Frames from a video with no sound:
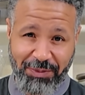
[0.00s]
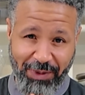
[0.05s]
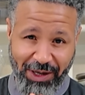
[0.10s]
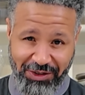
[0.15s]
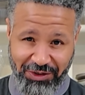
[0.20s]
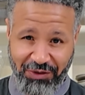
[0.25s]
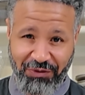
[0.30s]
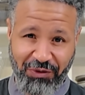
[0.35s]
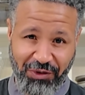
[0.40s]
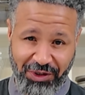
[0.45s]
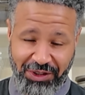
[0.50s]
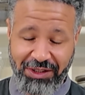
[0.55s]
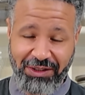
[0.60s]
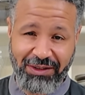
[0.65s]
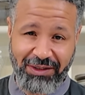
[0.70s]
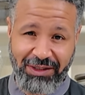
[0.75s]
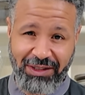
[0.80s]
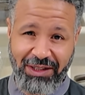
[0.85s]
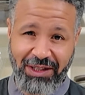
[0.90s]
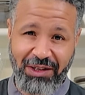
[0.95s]
special for you.
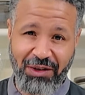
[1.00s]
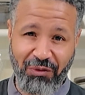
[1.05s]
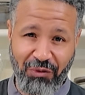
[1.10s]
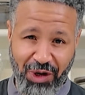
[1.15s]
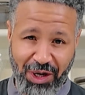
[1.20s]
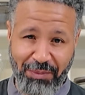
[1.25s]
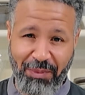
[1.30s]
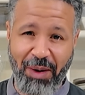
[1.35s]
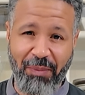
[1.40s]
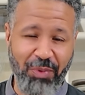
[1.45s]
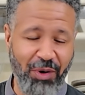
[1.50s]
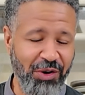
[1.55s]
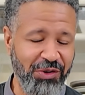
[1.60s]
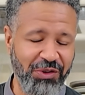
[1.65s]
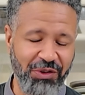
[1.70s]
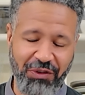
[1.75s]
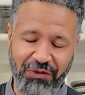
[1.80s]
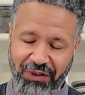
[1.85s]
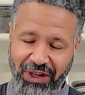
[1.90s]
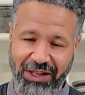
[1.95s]
One of my
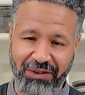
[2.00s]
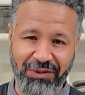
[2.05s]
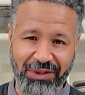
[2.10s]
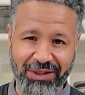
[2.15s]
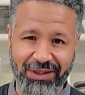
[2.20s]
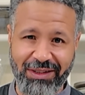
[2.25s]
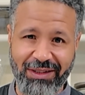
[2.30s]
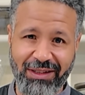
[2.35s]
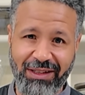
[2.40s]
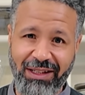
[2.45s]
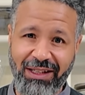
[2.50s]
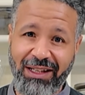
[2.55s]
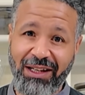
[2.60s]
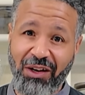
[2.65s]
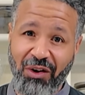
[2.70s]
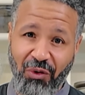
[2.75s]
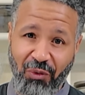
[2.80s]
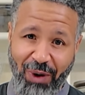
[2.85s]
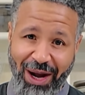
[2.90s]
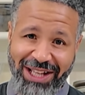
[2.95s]
personal favorites,
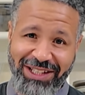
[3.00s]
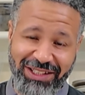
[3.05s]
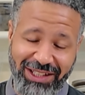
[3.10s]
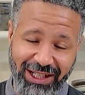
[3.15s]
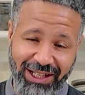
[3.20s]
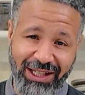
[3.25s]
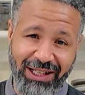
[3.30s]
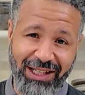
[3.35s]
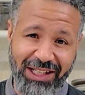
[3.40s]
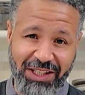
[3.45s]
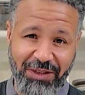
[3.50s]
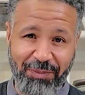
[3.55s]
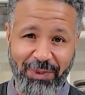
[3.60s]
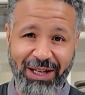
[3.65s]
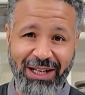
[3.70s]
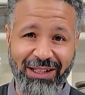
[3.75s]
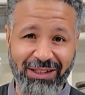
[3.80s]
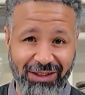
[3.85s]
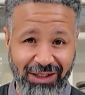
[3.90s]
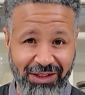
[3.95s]
white chicken and
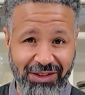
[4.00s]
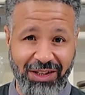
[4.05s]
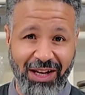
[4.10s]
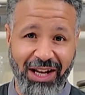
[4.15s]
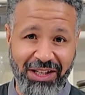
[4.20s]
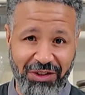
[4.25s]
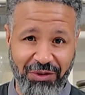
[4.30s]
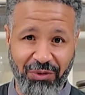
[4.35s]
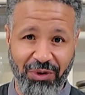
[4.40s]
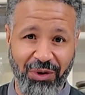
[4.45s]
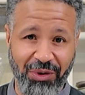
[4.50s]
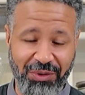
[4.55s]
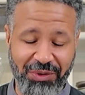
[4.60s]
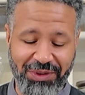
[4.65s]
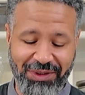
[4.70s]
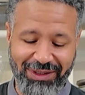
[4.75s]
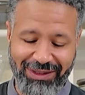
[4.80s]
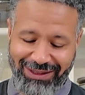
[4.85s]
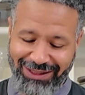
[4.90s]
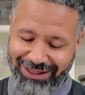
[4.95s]
spinach lasagna
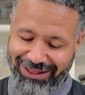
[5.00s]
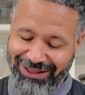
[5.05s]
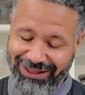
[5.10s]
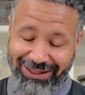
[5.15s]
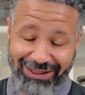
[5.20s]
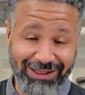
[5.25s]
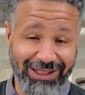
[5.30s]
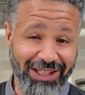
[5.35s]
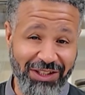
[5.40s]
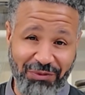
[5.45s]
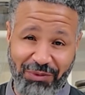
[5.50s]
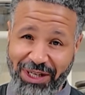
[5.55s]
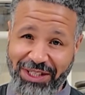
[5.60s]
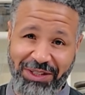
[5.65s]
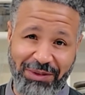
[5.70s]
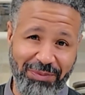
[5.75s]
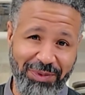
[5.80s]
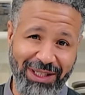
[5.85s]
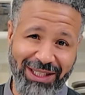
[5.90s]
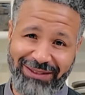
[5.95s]
rolls. This
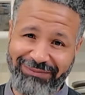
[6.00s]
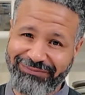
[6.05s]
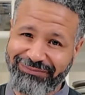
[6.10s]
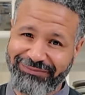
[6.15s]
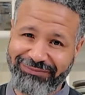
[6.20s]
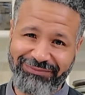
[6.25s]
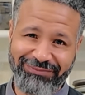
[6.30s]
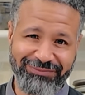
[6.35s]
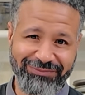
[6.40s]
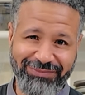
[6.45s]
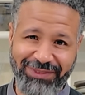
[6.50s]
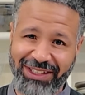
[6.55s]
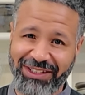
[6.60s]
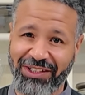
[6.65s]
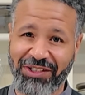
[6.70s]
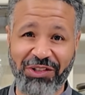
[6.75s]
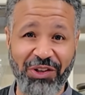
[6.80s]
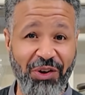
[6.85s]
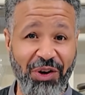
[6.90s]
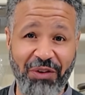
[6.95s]
recipe
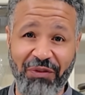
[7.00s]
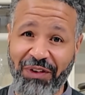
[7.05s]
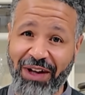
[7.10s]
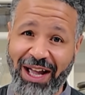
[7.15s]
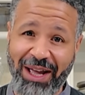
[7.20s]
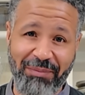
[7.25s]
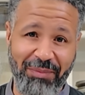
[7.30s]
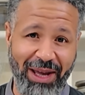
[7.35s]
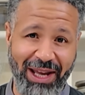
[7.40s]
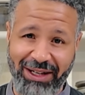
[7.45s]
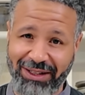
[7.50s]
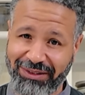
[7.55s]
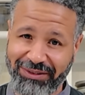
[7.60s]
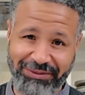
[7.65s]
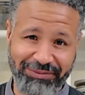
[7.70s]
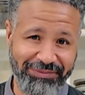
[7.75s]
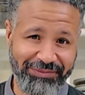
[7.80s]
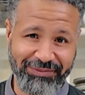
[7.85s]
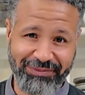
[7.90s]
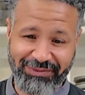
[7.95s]
is a certified banger.
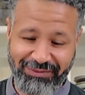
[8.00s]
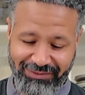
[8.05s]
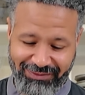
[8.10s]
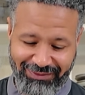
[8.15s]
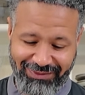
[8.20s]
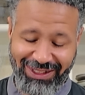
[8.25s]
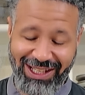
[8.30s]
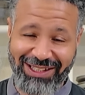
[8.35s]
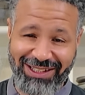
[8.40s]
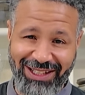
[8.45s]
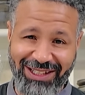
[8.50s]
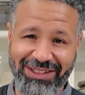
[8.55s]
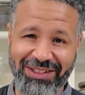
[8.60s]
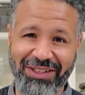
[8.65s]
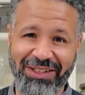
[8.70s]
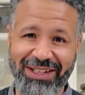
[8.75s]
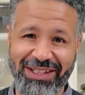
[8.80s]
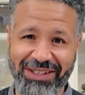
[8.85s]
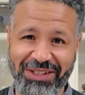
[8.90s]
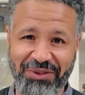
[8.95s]
Let's get
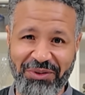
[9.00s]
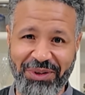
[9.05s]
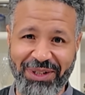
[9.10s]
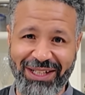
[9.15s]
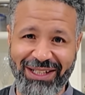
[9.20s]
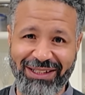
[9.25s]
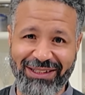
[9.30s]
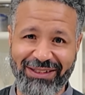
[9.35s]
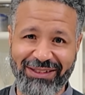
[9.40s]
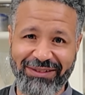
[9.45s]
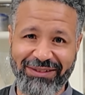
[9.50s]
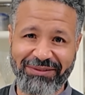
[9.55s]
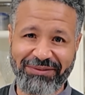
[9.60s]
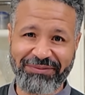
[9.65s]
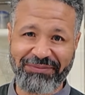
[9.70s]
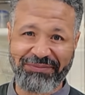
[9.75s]
into these ingredients.